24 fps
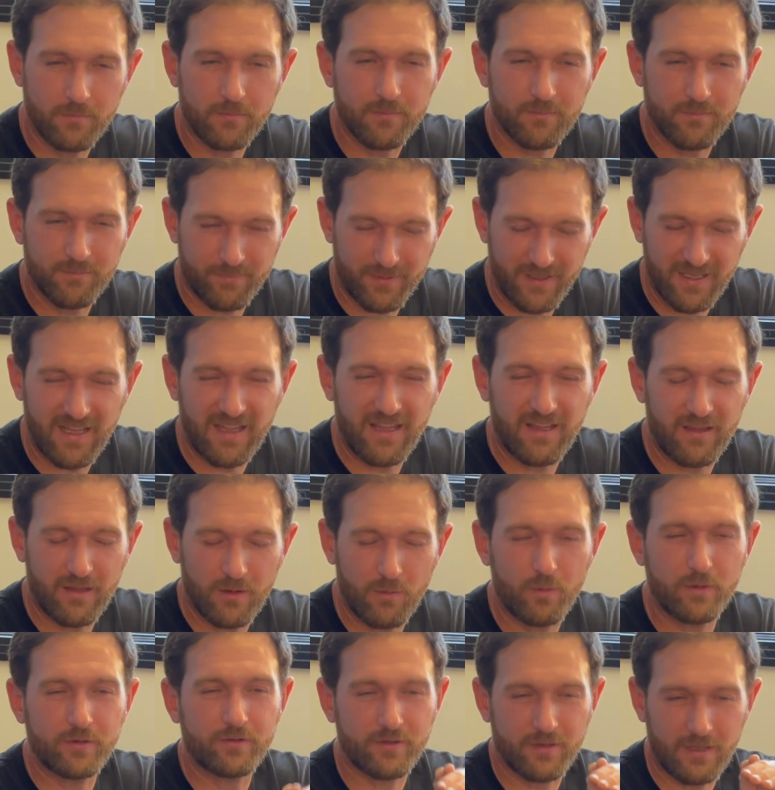but
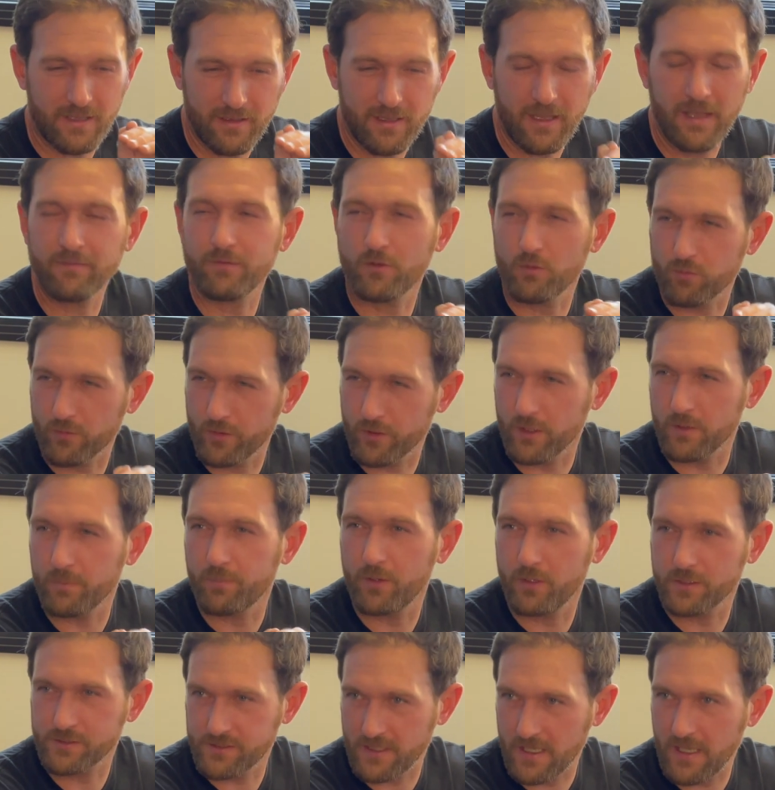I had to really
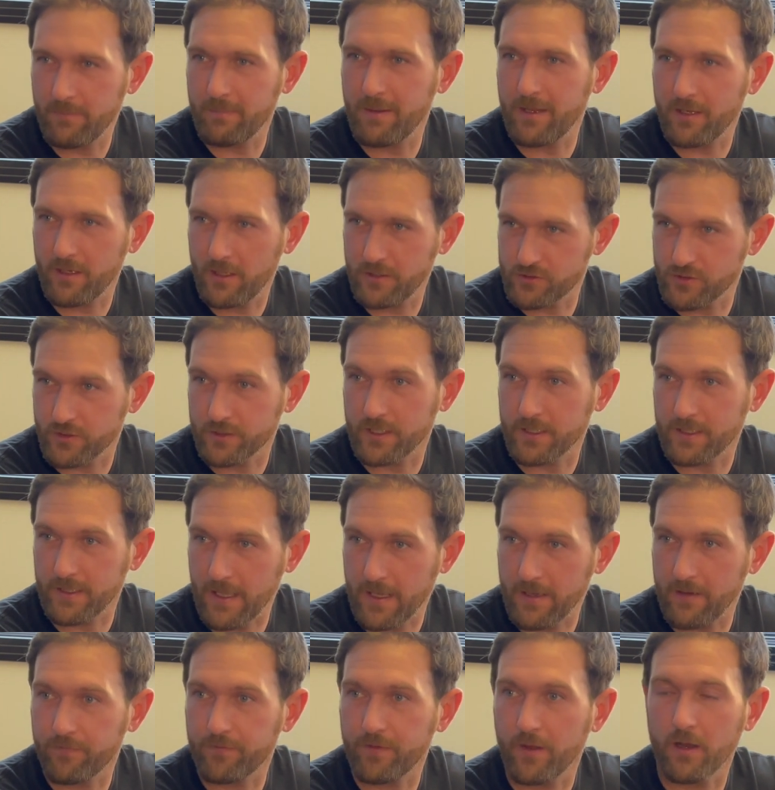push the M800 to
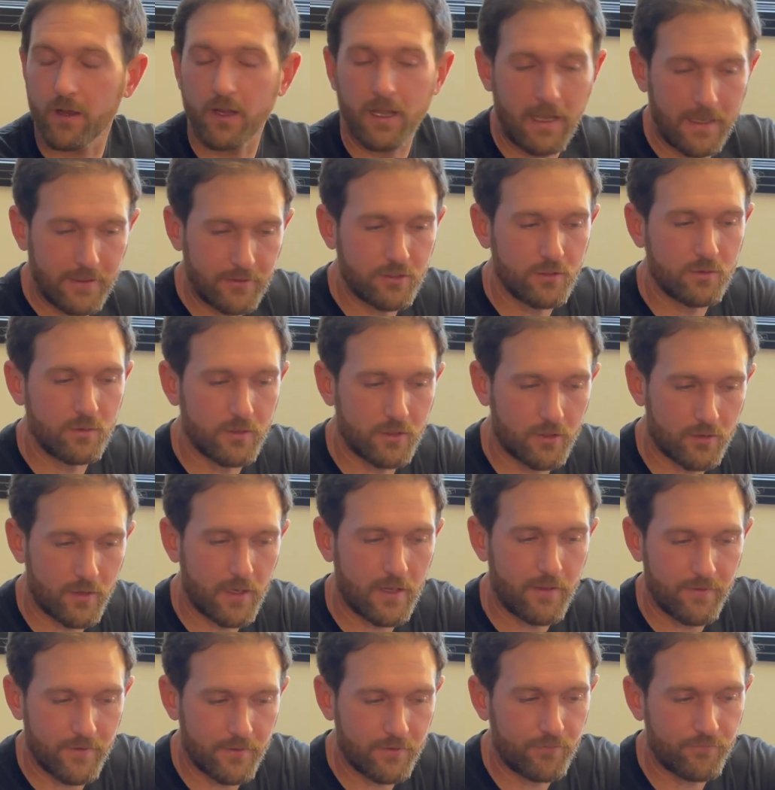get it there. I do
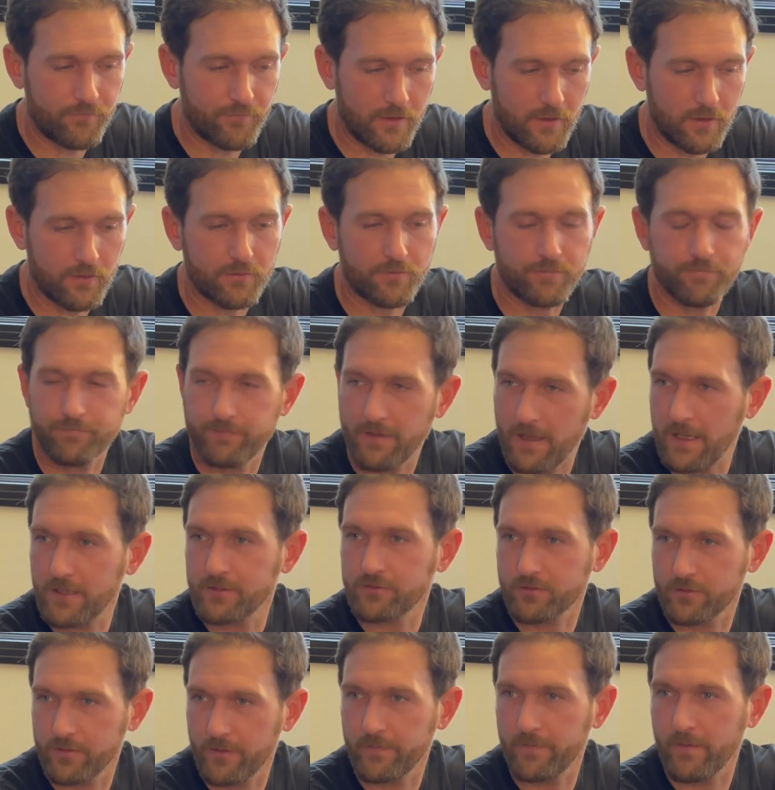agree this feels
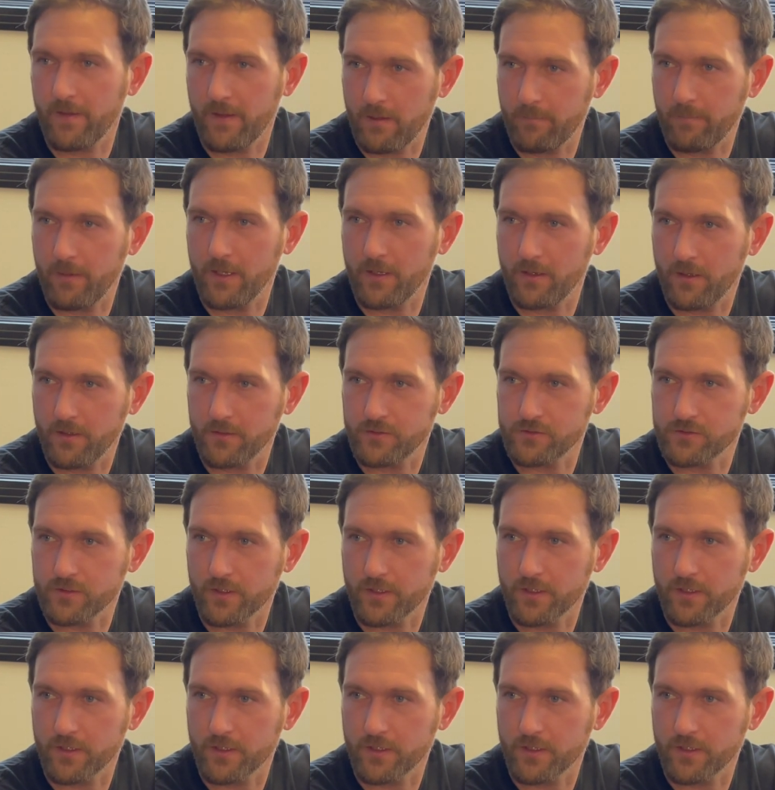faster than the M800.